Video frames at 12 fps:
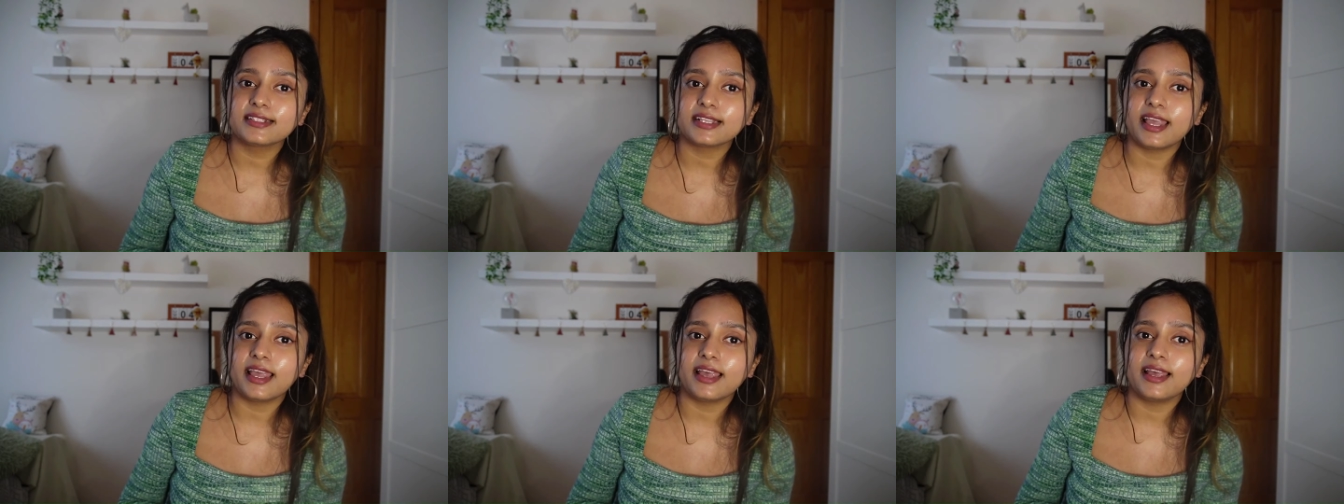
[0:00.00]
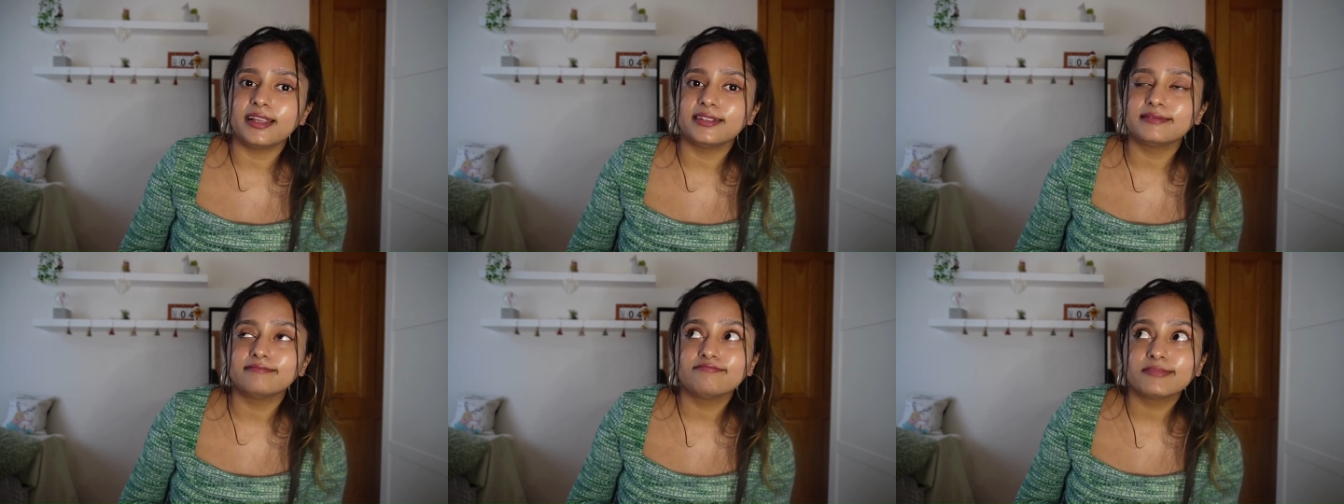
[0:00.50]

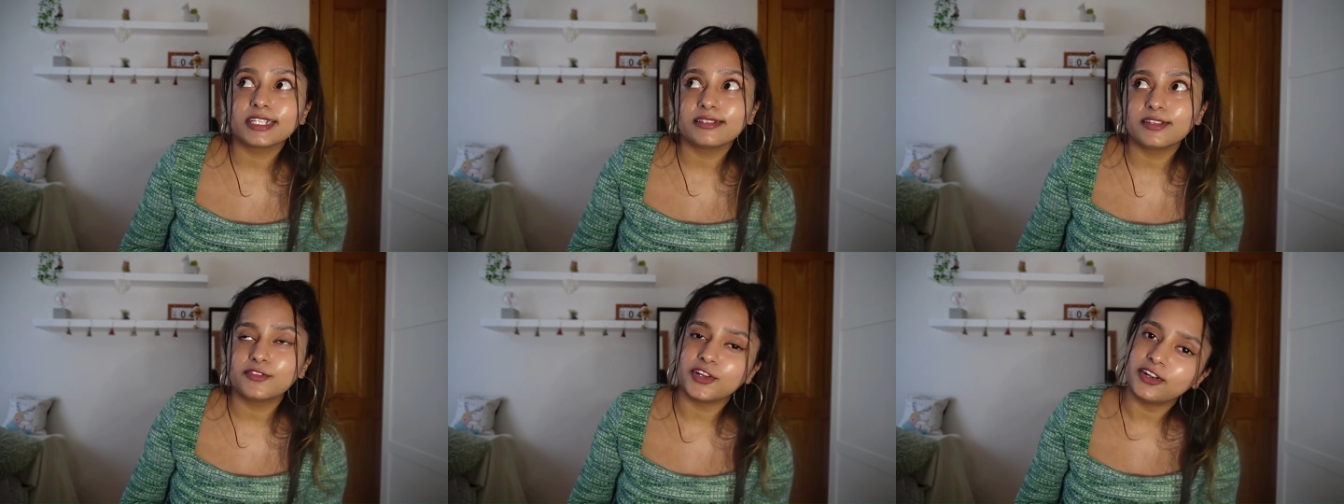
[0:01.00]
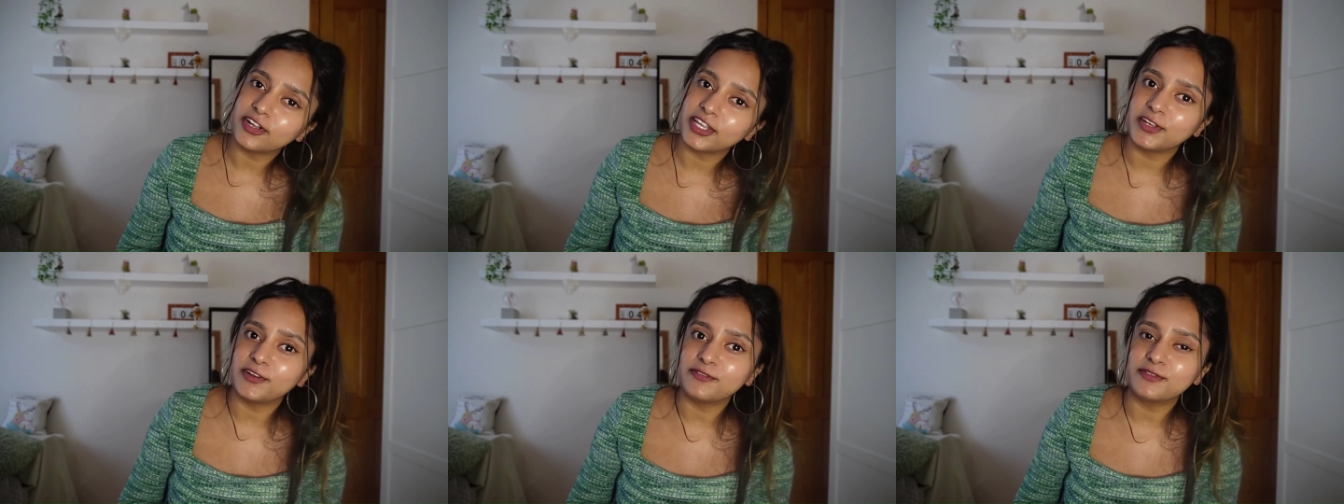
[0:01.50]
and if you're lucky
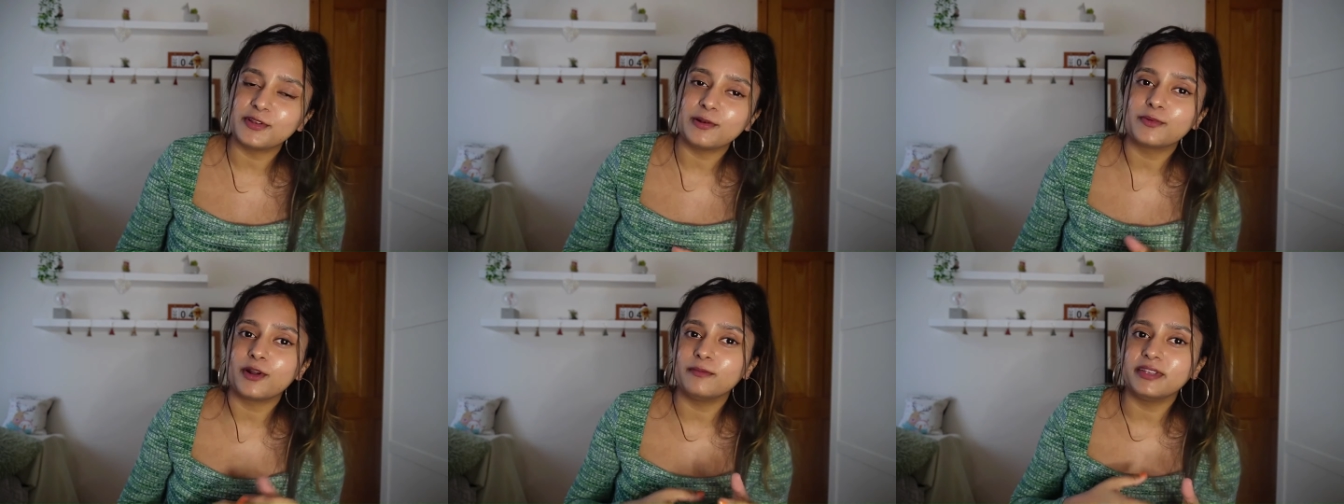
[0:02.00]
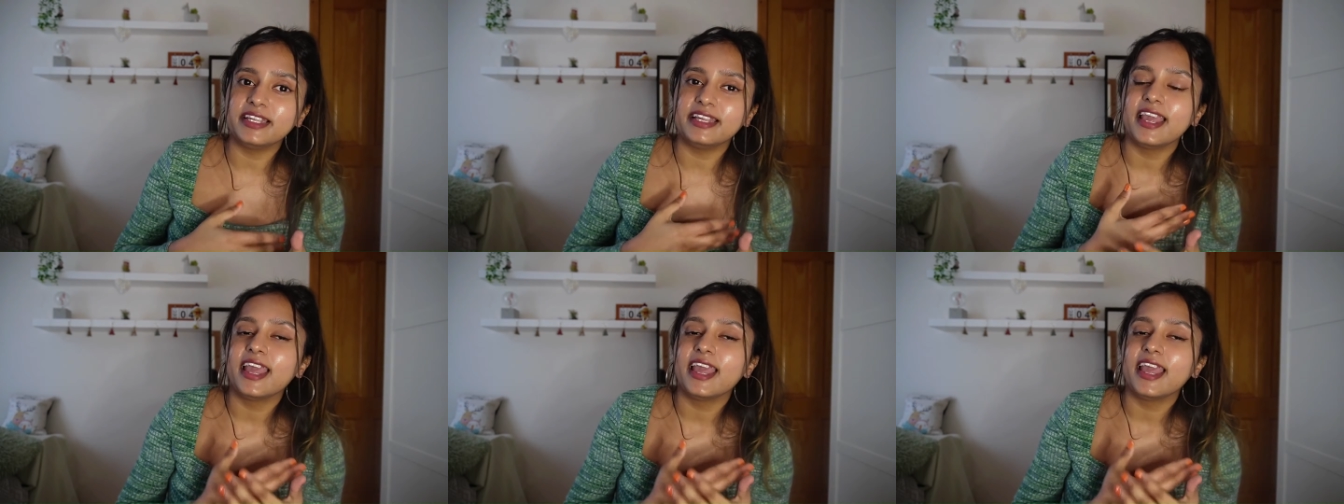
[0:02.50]
enough, you'll probably